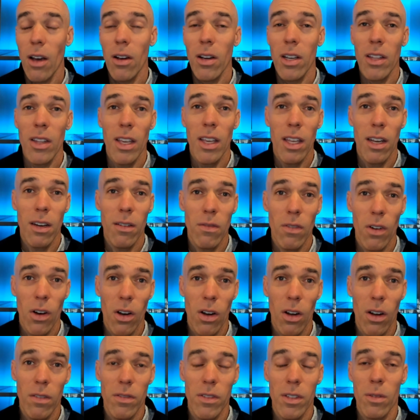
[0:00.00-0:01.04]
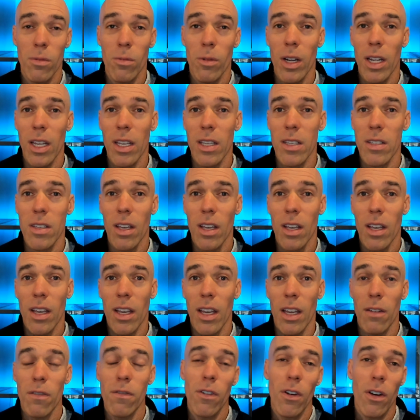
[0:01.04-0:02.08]
how can they get involved in ways
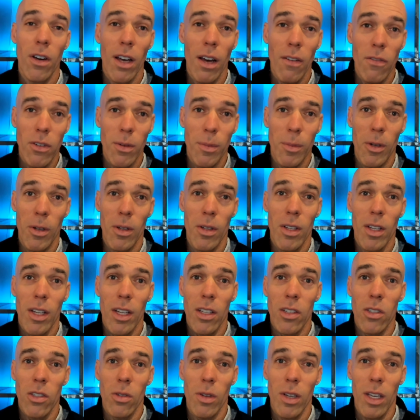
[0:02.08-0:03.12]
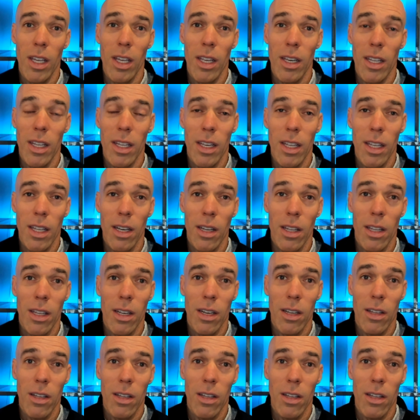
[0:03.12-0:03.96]
and feel comfortable doing it in,